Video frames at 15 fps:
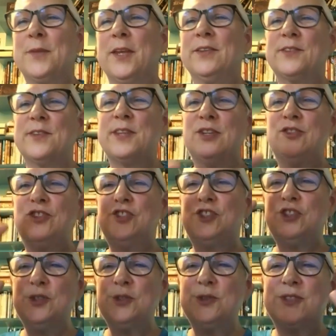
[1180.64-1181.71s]
Is the
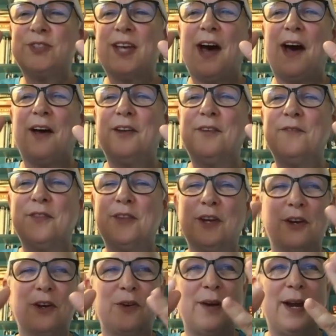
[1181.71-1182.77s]
juice out of
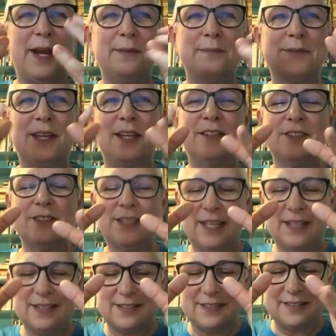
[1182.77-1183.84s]
the grape?
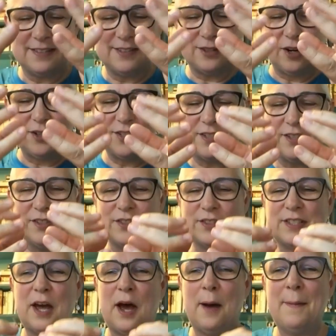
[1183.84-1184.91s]
It starts to
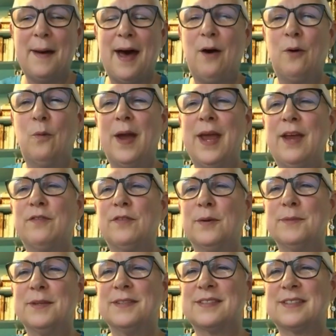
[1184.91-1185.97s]
just come away
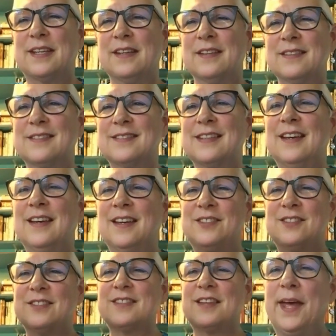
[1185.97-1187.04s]
from the skins.
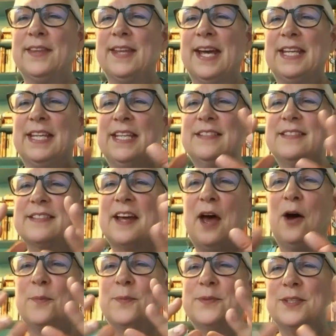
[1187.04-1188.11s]
And that yeast
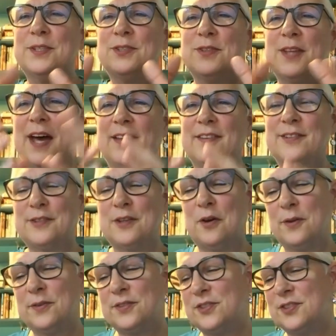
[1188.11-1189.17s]
helps it do that.
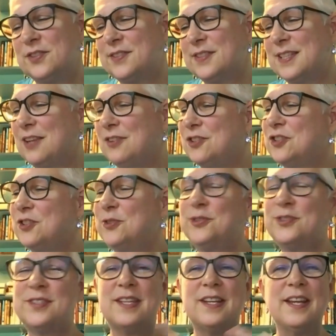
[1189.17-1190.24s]
So it's just that
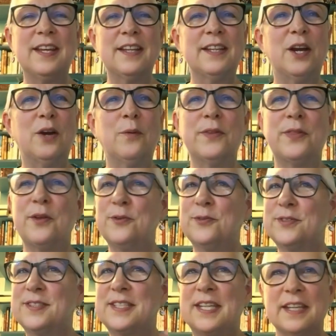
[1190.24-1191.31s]
juice sitting in there with
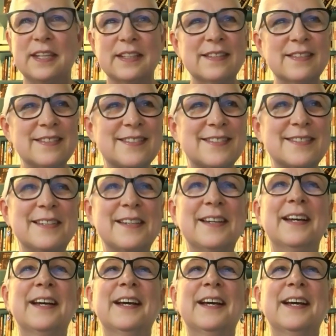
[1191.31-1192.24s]
those skins.